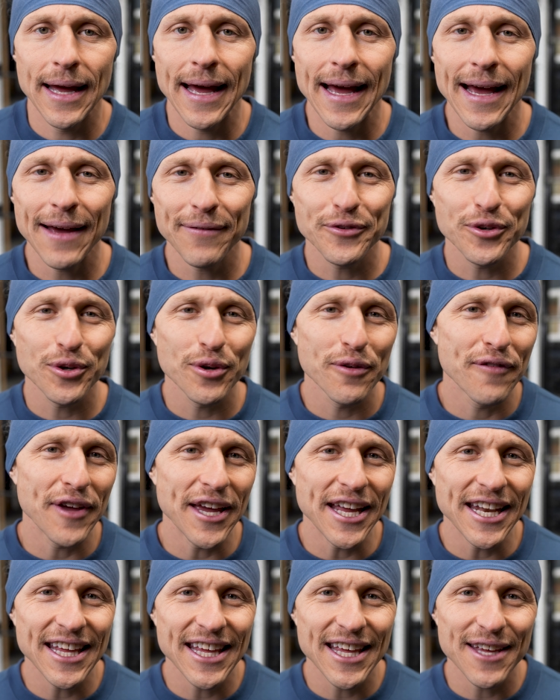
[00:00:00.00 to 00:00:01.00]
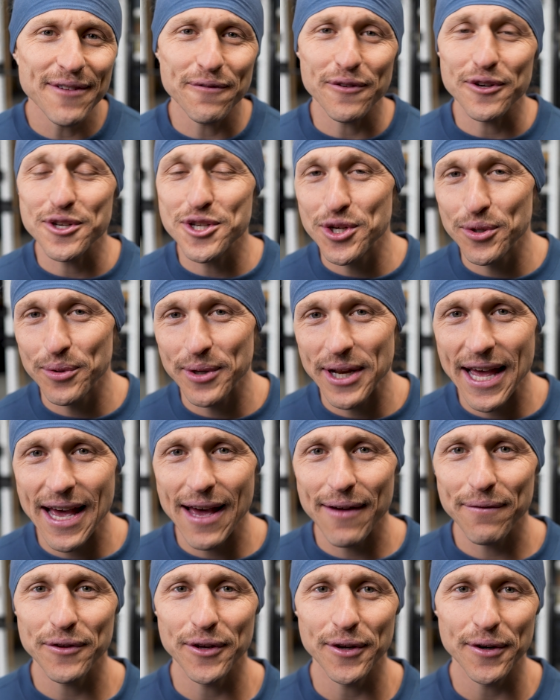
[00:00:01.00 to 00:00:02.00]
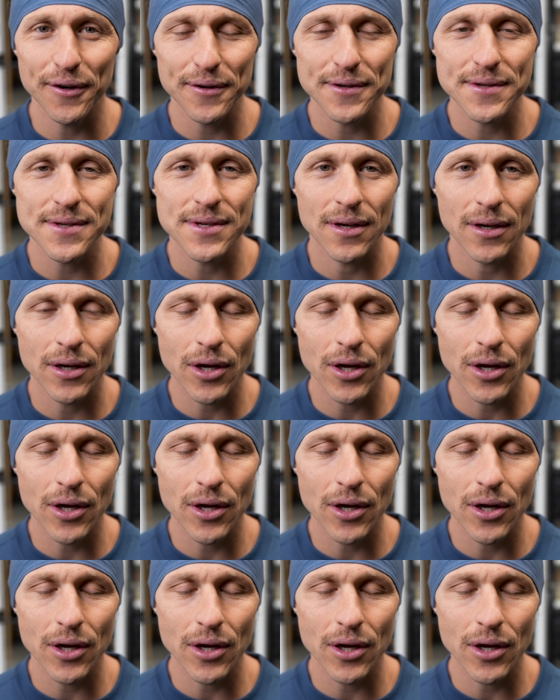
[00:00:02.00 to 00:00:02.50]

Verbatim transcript: After evading it for two and a half years,